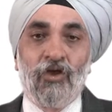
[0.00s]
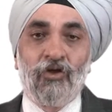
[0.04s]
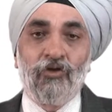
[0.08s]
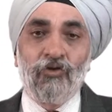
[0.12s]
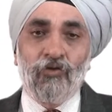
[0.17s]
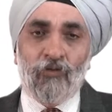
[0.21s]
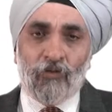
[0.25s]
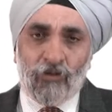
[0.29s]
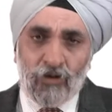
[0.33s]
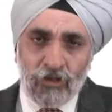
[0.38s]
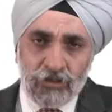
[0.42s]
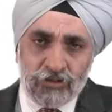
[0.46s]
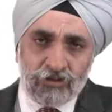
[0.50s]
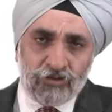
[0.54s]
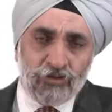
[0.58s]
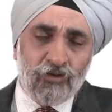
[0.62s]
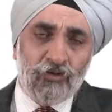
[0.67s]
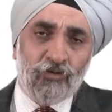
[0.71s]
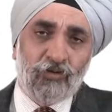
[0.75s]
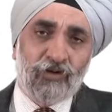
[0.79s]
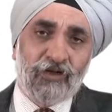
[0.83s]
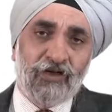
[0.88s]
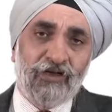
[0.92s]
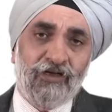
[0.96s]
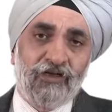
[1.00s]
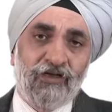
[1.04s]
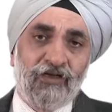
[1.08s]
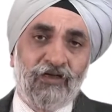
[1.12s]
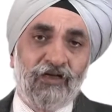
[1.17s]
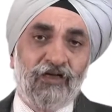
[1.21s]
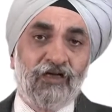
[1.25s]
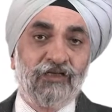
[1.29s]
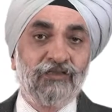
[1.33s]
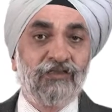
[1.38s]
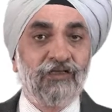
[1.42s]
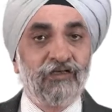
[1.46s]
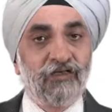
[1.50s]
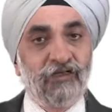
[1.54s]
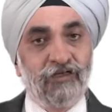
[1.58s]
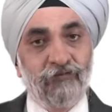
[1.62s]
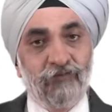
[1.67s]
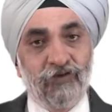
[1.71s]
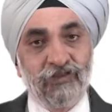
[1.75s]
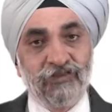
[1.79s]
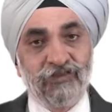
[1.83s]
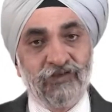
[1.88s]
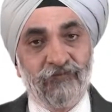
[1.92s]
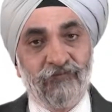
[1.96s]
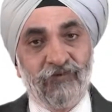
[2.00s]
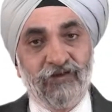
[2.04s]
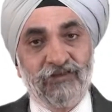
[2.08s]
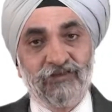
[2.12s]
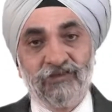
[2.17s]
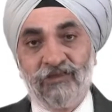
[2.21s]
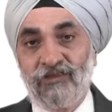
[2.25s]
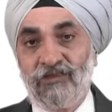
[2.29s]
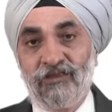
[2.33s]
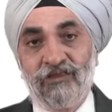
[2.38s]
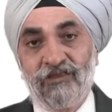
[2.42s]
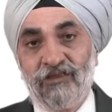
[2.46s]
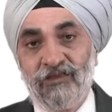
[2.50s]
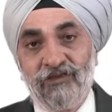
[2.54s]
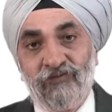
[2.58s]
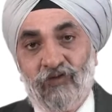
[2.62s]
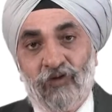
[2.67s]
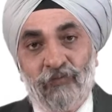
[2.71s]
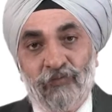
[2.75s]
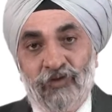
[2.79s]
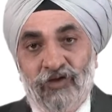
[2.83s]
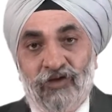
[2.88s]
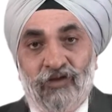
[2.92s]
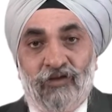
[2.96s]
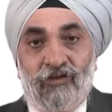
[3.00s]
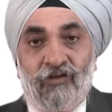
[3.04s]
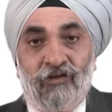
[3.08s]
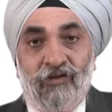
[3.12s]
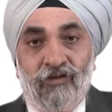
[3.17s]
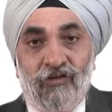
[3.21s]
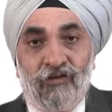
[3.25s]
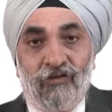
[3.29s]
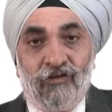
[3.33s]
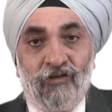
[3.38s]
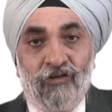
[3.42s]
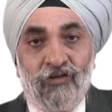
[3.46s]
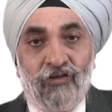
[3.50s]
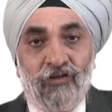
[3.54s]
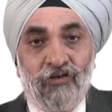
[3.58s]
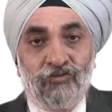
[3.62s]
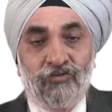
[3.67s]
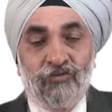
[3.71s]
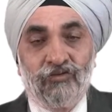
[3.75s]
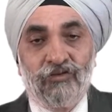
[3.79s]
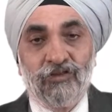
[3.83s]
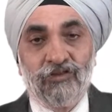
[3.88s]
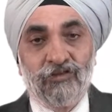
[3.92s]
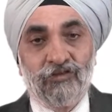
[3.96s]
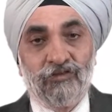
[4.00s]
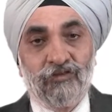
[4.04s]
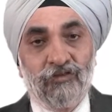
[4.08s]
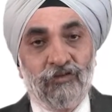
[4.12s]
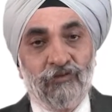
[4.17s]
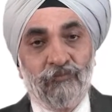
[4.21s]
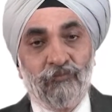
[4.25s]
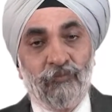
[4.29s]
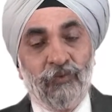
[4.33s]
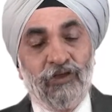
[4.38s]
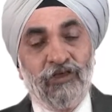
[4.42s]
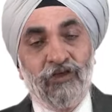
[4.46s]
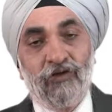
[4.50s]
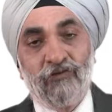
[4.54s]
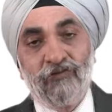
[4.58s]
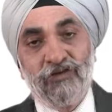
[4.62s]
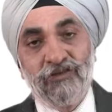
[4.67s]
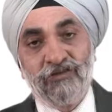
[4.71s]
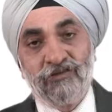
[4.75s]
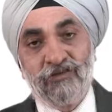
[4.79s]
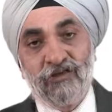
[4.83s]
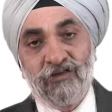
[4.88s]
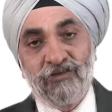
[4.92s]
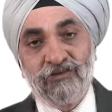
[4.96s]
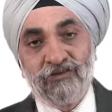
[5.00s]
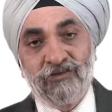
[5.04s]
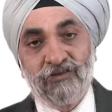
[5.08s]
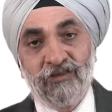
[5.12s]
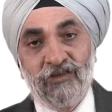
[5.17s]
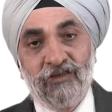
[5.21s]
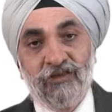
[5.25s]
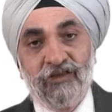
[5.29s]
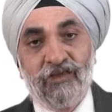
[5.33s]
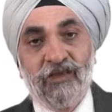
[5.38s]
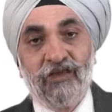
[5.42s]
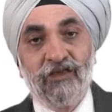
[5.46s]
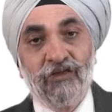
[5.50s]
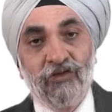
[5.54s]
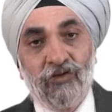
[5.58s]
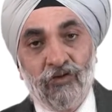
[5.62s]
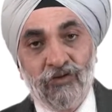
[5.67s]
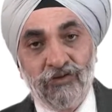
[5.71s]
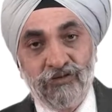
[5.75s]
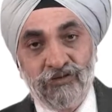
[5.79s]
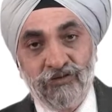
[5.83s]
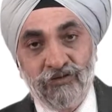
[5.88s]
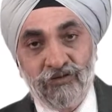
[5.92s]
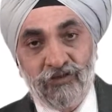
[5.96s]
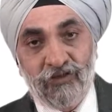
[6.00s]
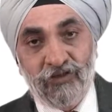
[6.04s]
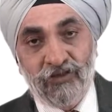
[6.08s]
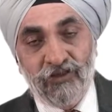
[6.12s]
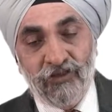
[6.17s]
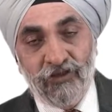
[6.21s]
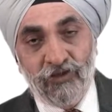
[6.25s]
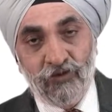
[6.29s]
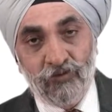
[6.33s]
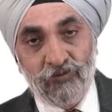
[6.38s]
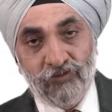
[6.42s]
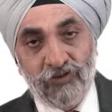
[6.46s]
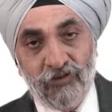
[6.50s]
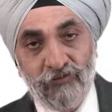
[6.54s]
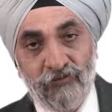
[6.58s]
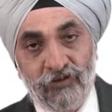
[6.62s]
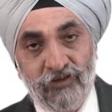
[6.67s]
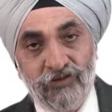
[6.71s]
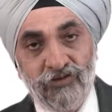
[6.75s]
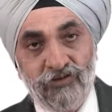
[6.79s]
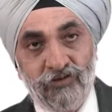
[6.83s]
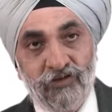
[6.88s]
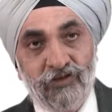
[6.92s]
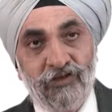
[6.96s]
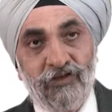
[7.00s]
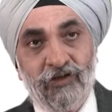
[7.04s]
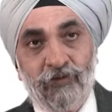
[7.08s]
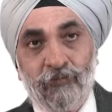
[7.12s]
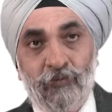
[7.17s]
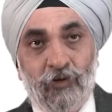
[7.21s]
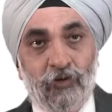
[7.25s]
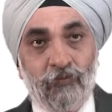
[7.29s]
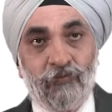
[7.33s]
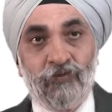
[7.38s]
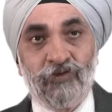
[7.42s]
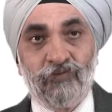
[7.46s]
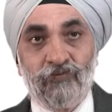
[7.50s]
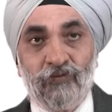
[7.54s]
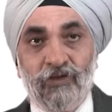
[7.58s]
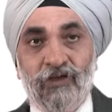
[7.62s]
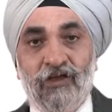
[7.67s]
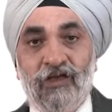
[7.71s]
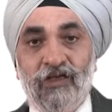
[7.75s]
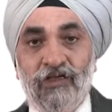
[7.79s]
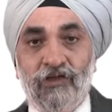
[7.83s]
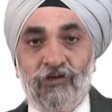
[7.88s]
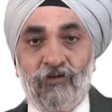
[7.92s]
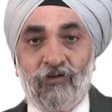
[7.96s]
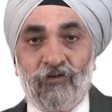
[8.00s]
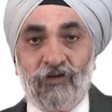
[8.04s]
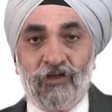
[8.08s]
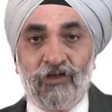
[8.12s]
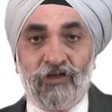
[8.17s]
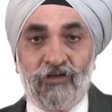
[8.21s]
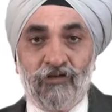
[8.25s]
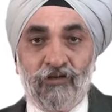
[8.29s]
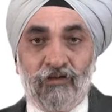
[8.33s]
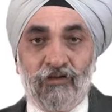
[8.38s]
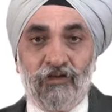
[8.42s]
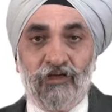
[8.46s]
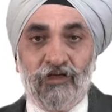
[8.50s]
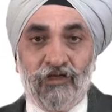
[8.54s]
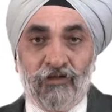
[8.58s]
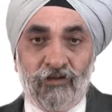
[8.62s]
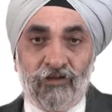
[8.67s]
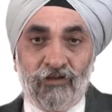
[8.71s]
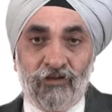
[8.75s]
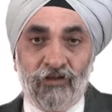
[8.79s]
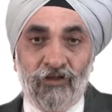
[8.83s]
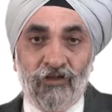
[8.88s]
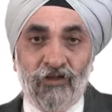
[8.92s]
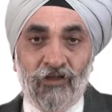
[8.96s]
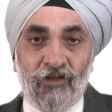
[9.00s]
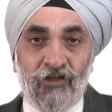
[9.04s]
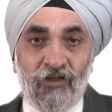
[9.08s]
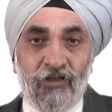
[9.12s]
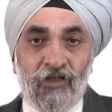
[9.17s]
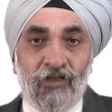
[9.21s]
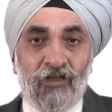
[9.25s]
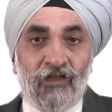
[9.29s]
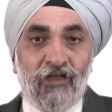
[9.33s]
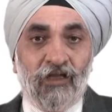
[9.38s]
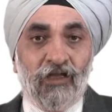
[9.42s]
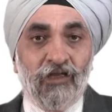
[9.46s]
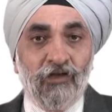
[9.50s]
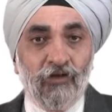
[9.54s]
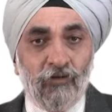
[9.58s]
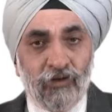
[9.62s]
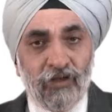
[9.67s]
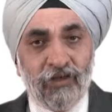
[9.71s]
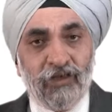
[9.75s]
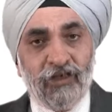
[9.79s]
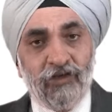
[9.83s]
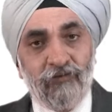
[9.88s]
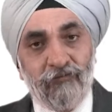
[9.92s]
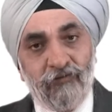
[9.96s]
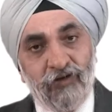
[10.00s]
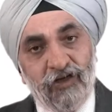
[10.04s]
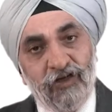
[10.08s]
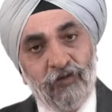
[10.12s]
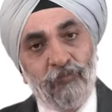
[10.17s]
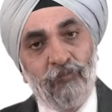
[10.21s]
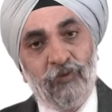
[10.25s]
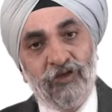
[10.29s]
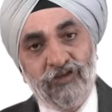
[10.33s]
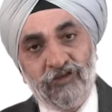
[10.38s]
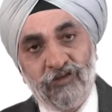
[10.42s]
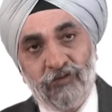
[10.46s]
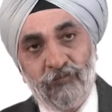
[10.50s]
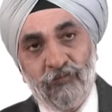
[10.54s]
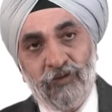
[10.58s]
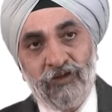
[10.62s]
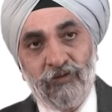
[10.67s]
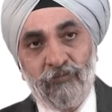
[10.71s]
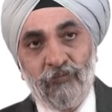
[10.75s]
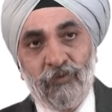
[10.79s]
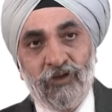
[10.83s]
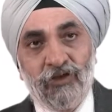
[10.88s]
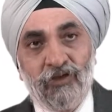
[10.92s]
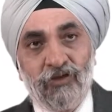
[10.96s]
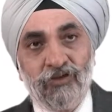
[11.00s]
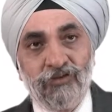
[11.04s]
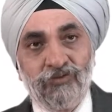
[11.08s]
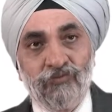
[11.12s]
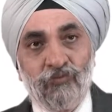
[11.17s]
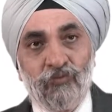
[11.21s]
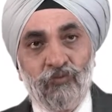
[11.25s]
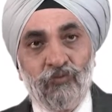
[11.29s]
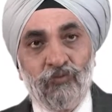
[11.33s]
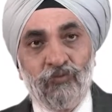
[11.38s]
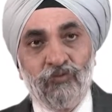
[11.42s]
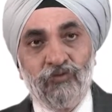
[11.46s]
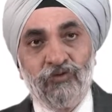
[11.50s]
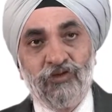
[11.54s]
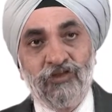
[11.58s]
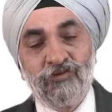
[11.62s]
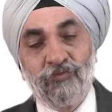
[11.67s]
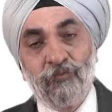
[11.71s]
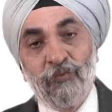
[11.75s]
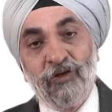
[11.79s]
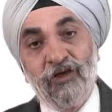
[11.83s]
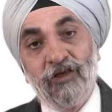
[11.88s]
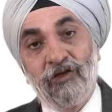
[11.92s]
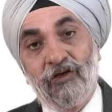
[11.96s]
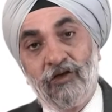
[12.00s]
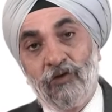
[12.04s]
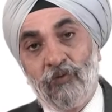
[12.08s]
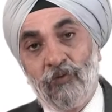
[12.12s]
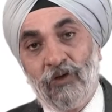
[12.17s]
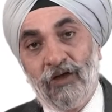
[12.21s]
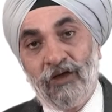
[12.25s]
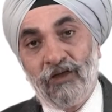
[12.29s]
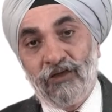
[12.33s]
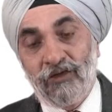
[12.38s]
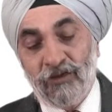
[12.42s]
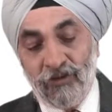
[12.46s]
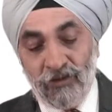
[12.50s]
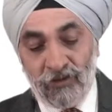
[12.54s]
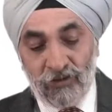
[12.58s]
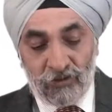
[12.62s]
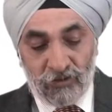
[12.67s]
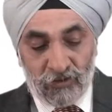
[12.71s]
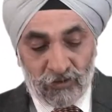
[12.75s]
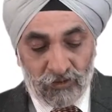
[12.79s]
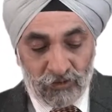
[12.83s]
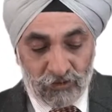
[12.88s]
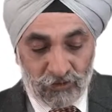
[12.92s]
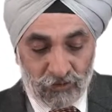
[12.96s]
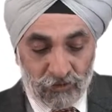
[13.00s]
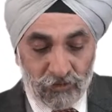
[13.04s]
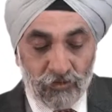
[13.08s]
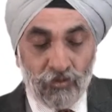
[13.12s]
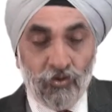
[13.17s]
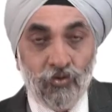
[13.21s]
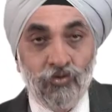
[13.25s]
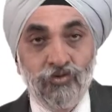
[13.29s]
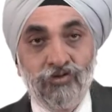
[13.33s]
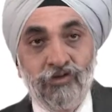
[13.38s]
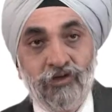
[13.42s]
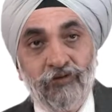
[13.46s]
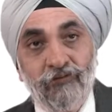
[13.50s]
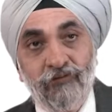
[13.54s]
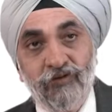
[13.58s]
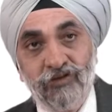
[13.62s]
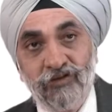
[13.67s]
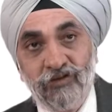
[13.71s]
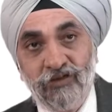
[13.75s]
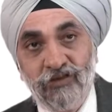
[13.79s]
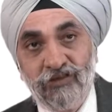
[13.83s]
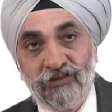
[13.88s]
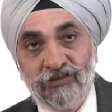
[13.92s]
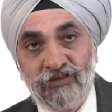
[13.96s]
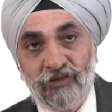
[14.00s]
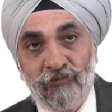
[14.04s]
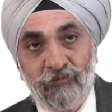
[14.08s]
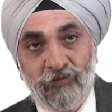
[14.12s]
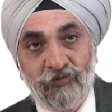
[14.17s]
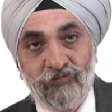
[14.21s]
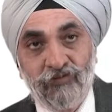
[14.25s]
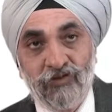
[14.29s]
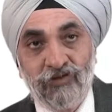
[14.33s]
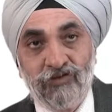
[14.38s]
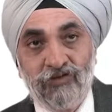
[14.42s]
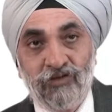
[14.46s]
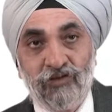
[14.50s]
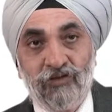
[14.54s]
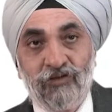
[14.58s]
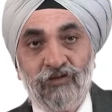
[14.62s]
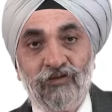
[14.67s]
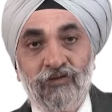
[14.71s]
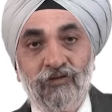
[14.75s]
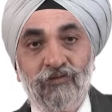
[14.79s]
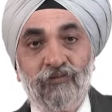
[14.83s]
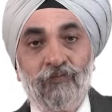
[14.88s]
You also look at other adverse effects other than vomiting. So, many of these drugs can cause drug induced liver injury, about which I will talk a little later. And looking at weight measurement, because this may require a dose revision in some of the children.